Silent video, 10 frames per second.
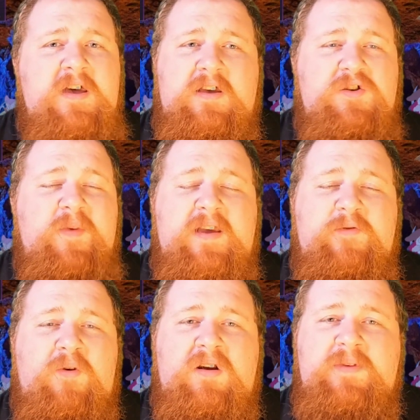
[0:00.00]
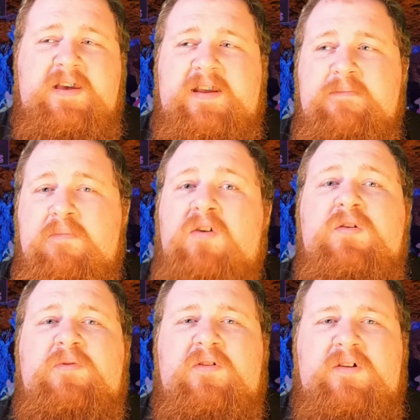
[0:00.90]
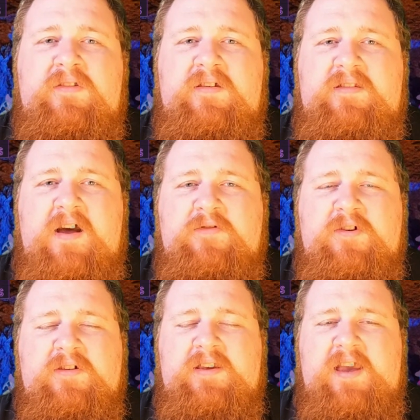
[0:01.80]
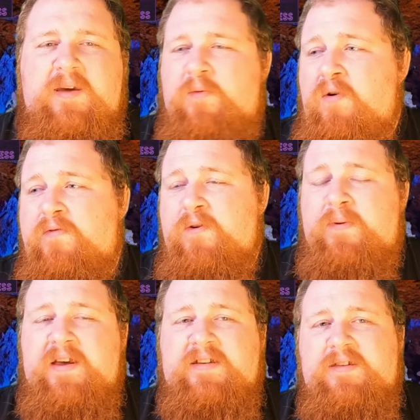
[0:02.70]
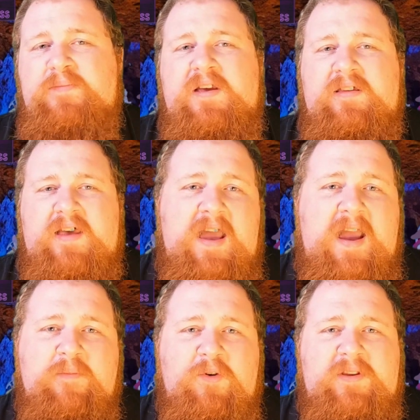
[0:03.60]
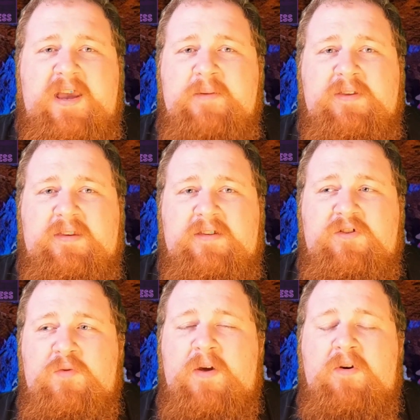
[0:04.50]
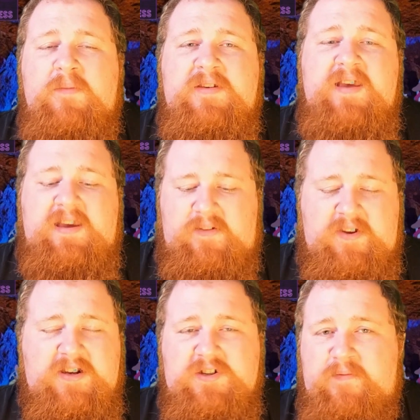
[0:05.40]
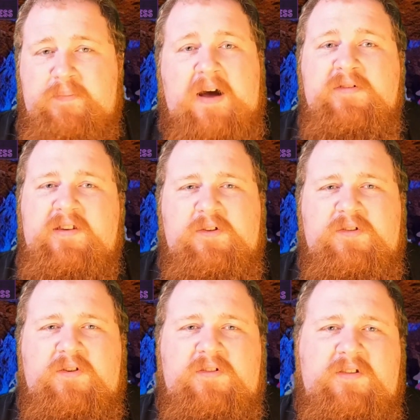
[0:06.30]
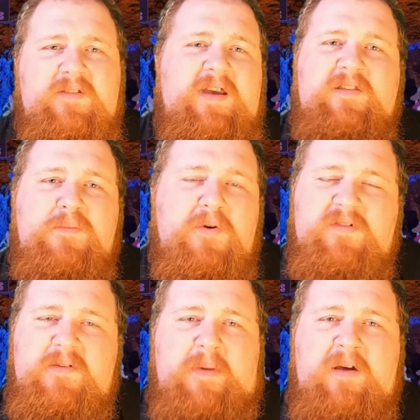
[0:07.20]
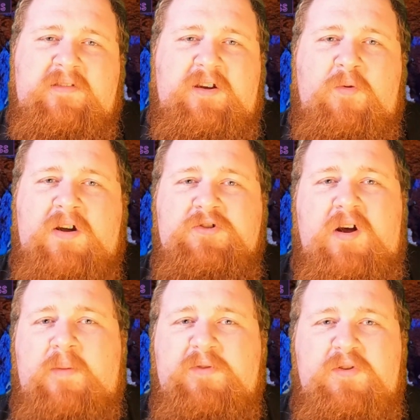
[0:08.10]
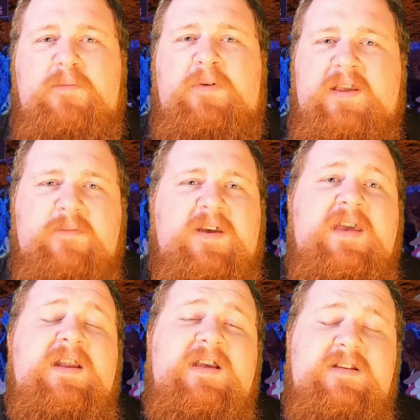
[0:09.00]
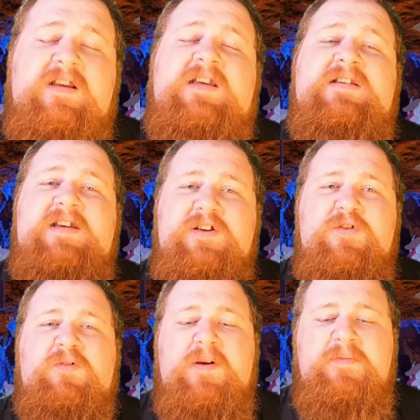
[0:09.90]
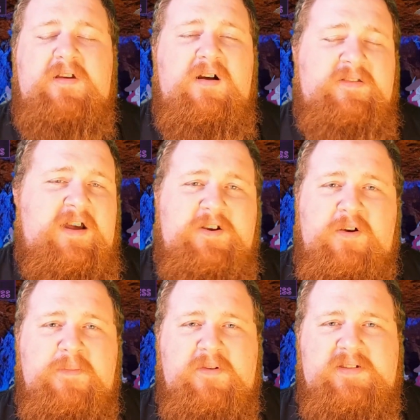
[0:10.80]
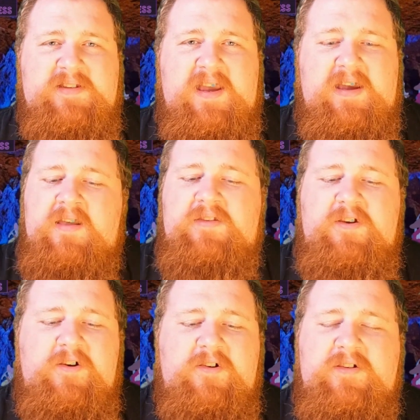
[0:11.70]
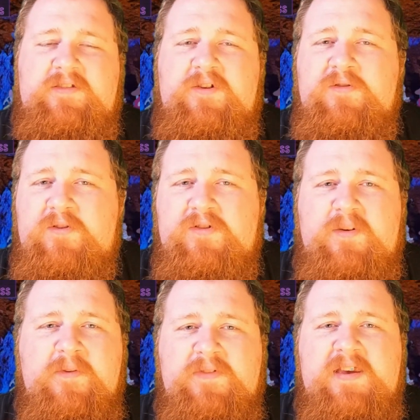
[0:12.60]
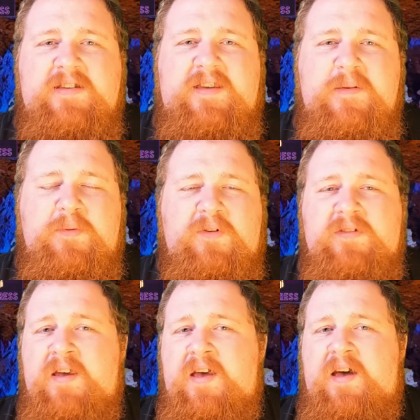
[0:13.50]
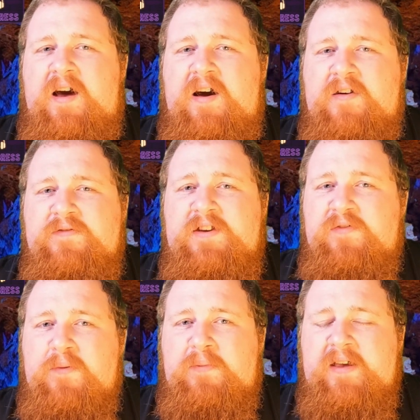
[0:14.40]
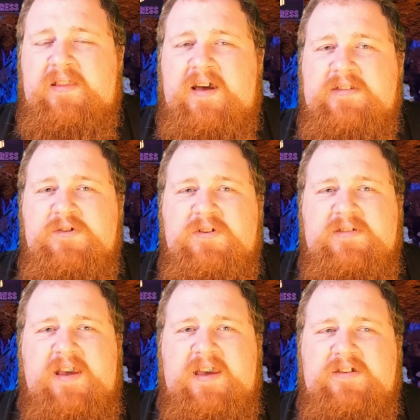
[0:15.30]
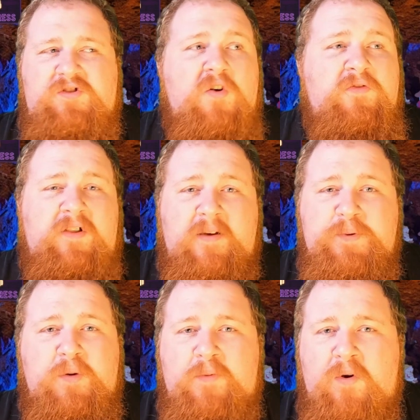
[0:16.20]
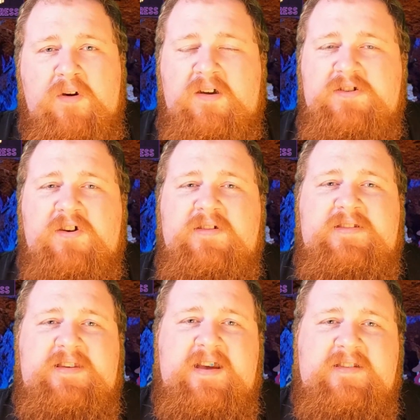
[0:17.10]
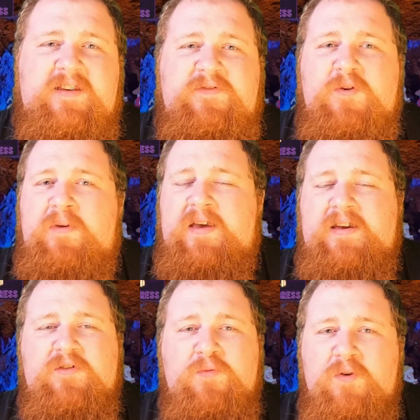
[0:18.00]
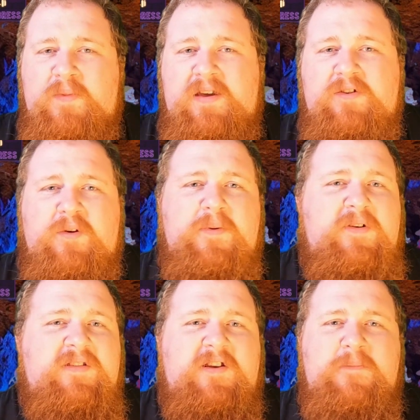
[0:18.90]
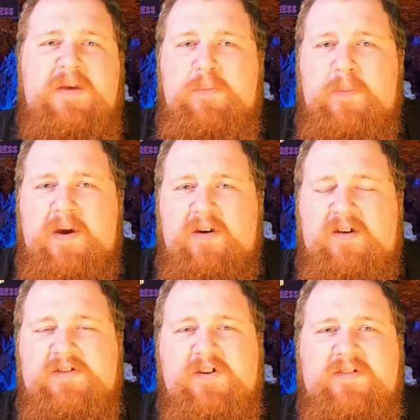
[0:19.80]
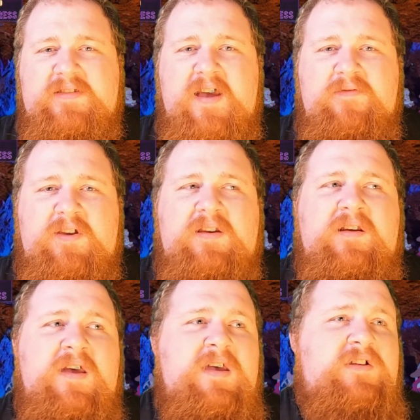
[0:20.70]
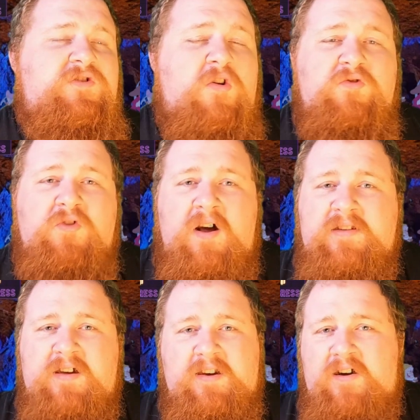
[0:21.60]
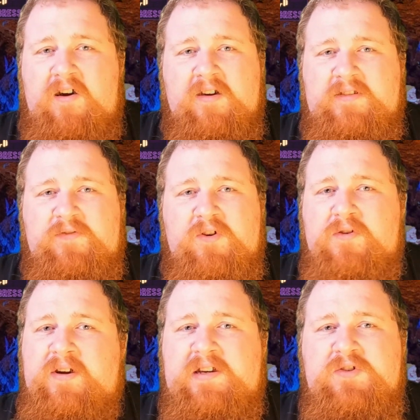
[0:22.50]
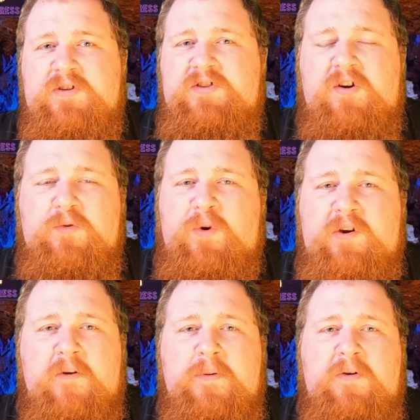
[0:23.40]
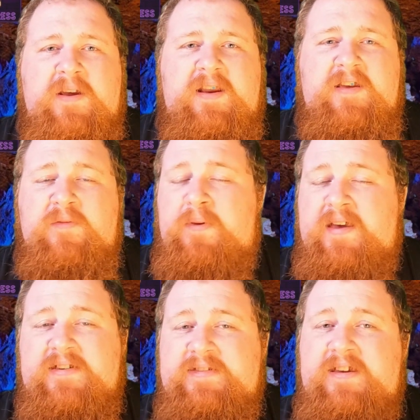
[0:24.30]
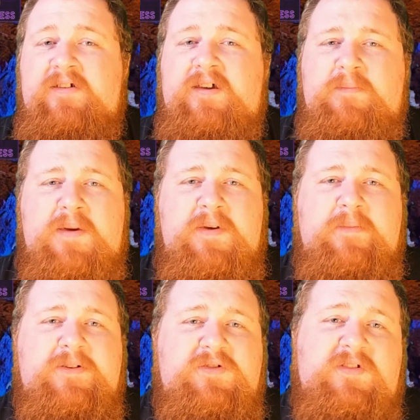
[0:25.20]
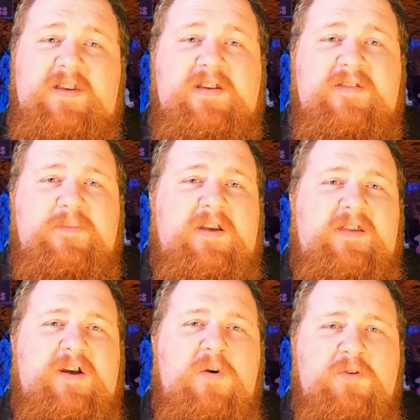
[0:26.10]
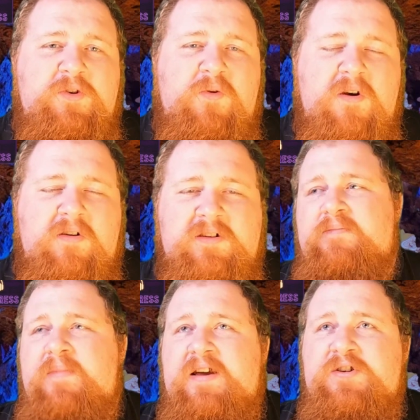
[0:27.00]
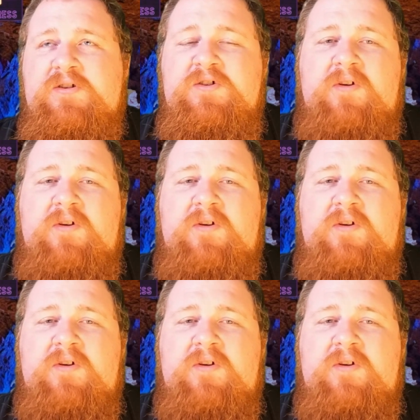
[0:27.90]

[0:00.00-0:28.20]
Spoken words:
You may even want to be getting multiple Ursulas down during the game, or if you're playing something like Emerald Amethyst, you may want to be taking advantage of bouncing those Ursulas as opposed to bouncing a 1-drop, so you can play them again and continue to rip songs out of your opponent's hand. So those are some of the examples of different play lines you can take. Don't fill up your board on turn 6 if you're playing as Ruby and your opponent's going to be prepared on turn 7. Don't draw a ton of cards if you're going into a turn where your opponent is playing Steel and may be able to sing something like Whole New World. Make sure you